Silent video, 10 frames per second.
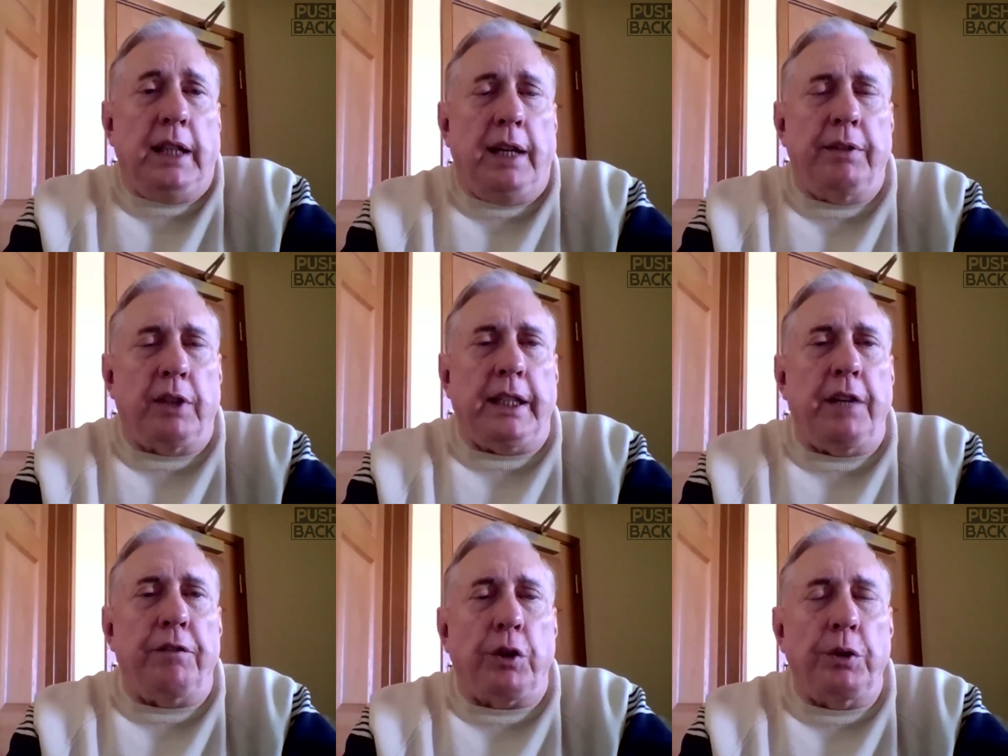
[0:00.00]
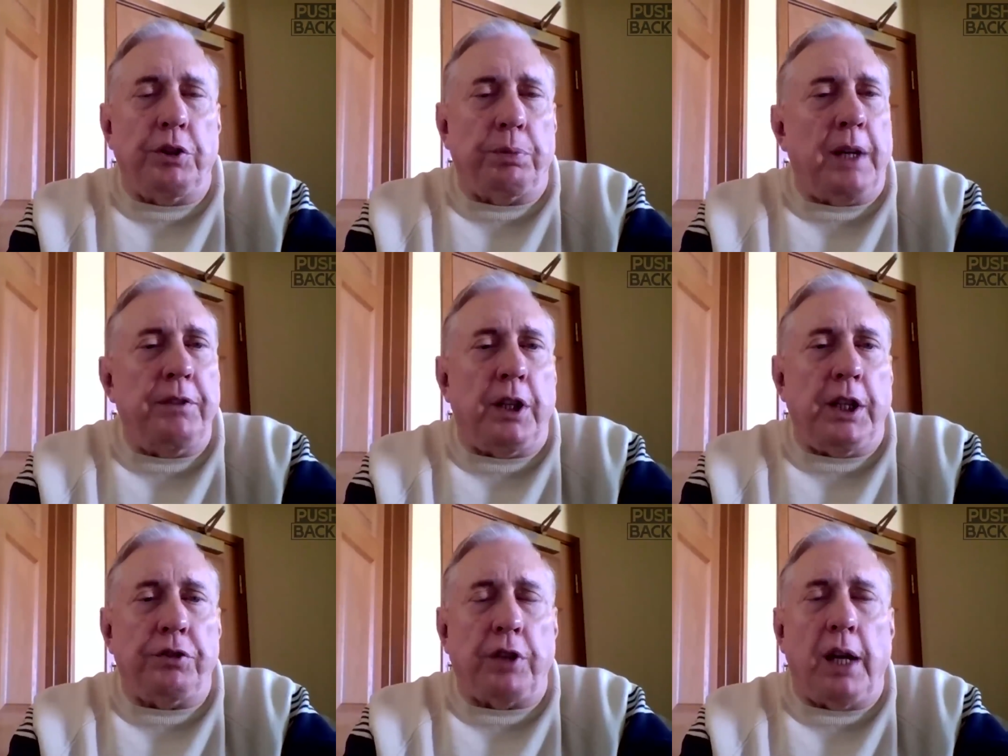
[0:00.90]
heavily influenced by
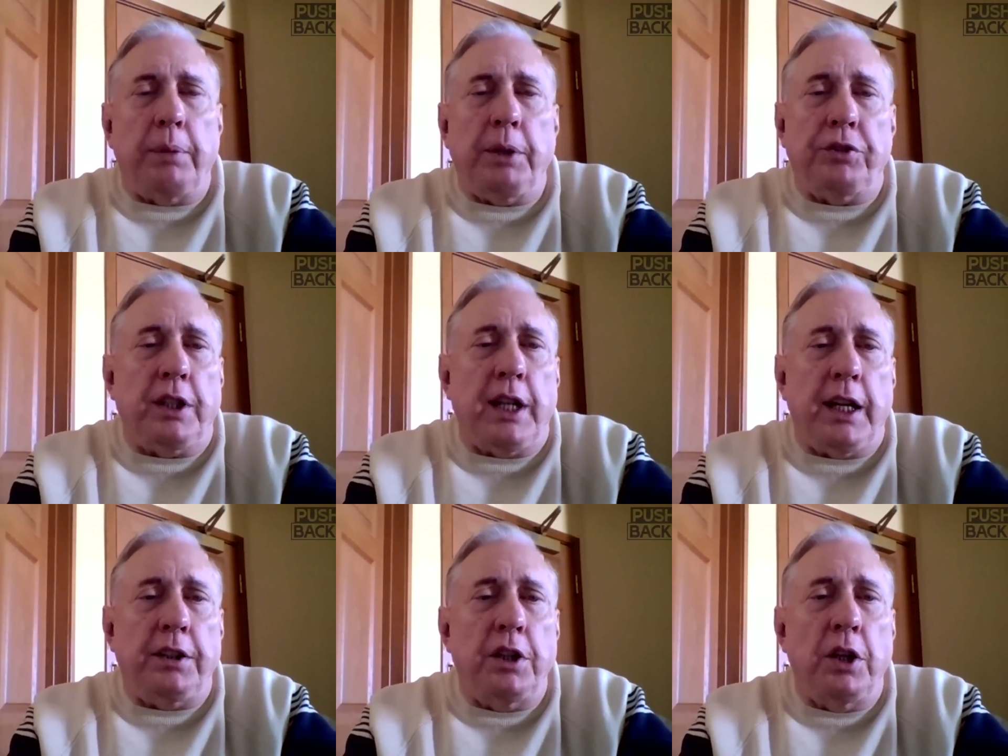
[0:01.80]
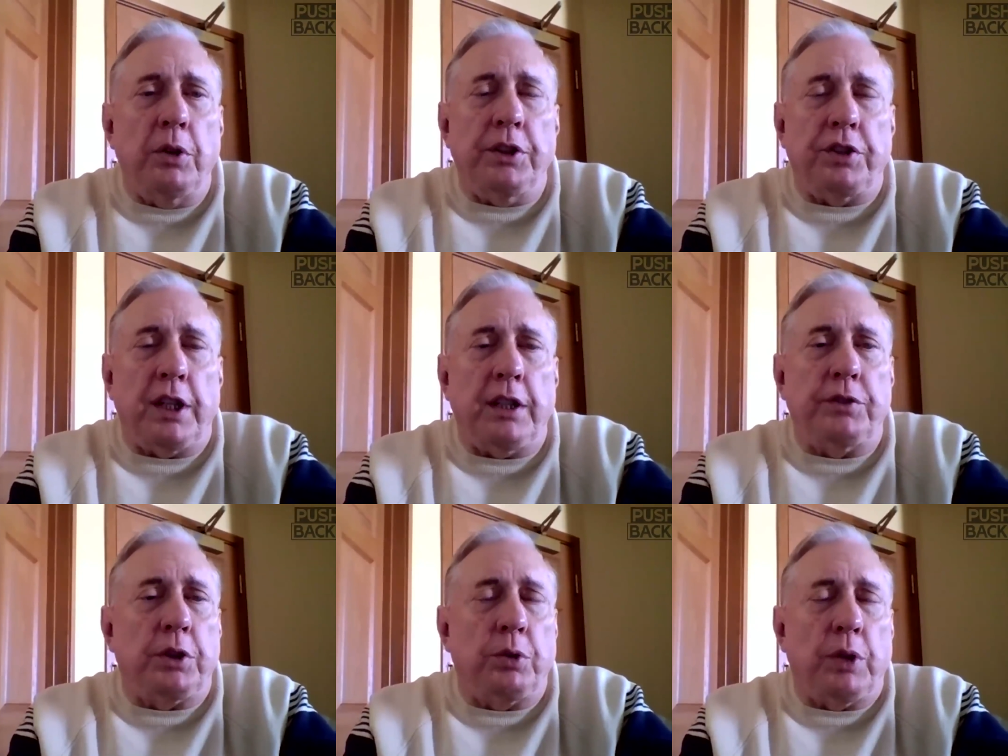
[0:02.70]
various lobbies and had no incentive
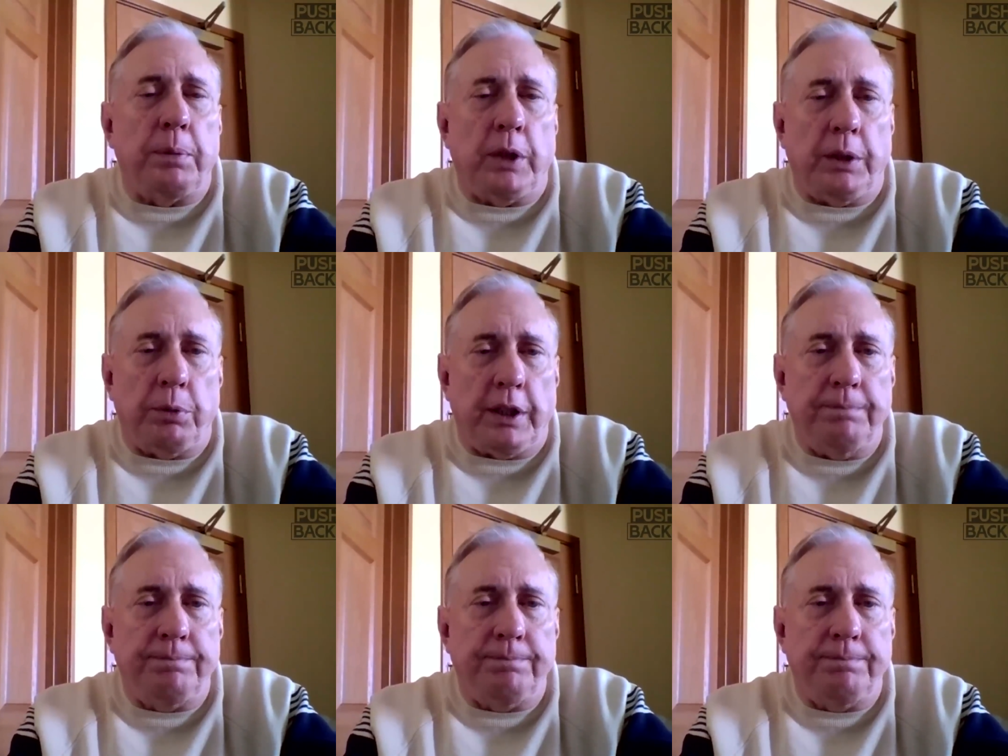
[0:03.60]
to cooperate with him.